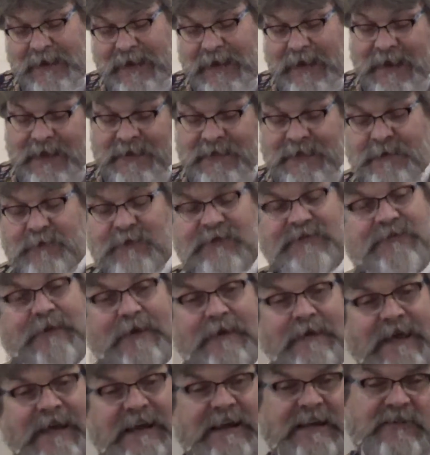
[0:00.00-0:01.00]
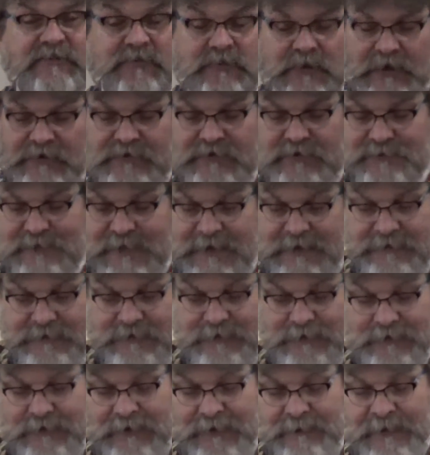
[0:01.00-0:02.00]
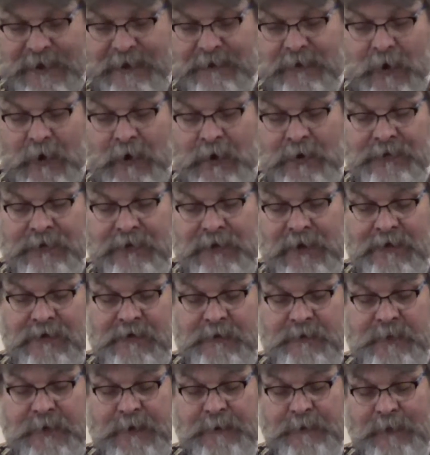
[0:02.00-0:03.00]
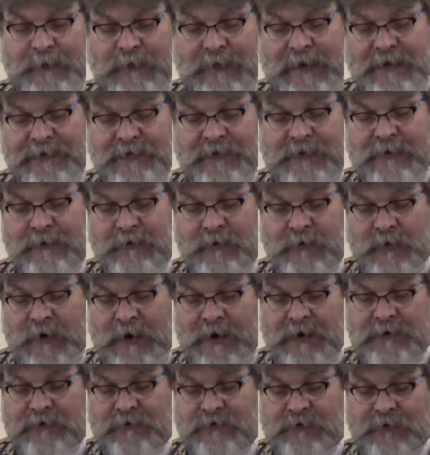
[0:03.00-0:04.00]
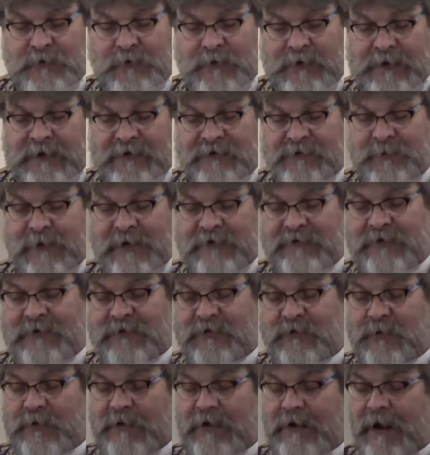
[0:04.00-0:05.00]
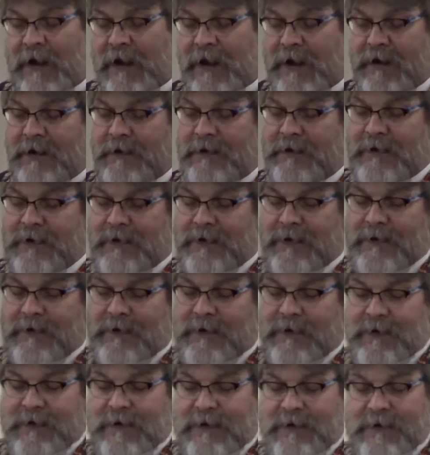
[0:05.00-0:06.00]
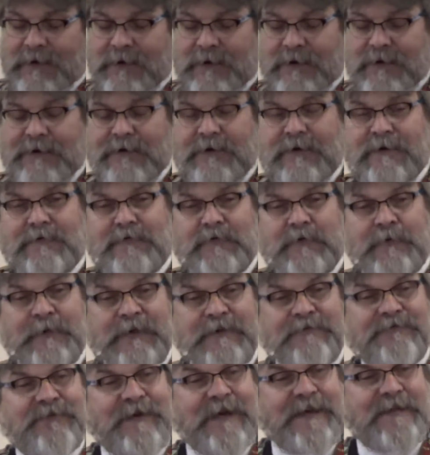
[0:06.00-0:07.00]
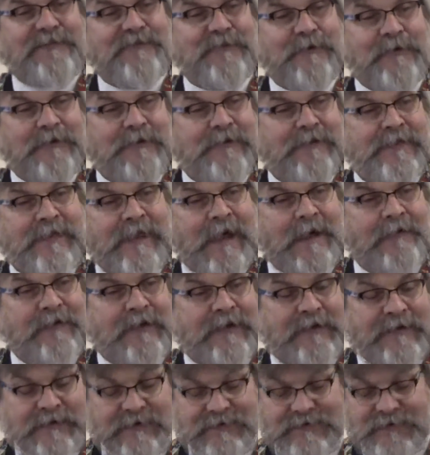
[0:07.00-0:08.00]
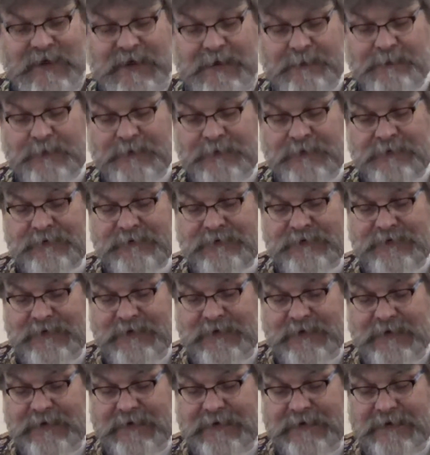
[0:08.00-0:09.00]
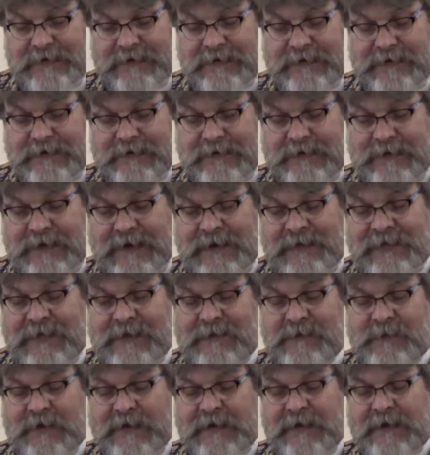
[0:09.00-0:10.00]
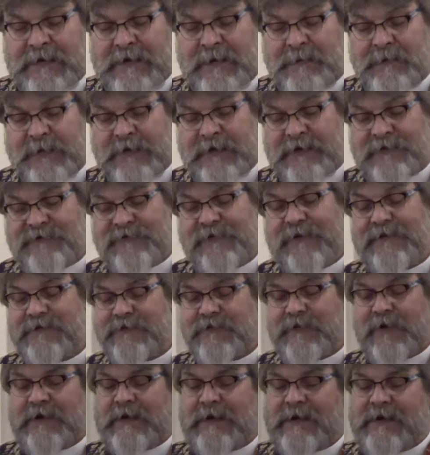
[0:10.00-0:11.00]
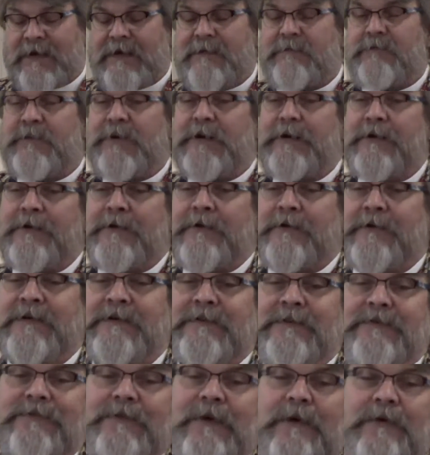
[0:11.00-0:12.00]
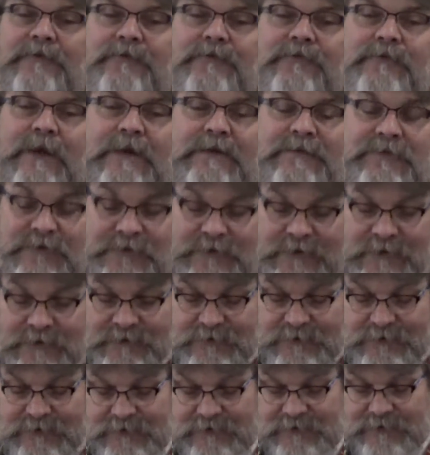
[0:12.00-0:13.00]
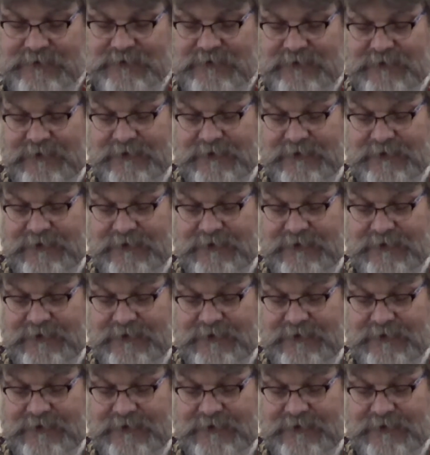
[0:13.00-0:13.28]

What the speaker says: And then we start getting judgmental about all the other people out there who aren't doing as much as we are to be faithful, loving disciples. And then we end up being frustrated and bitter and self-righteous.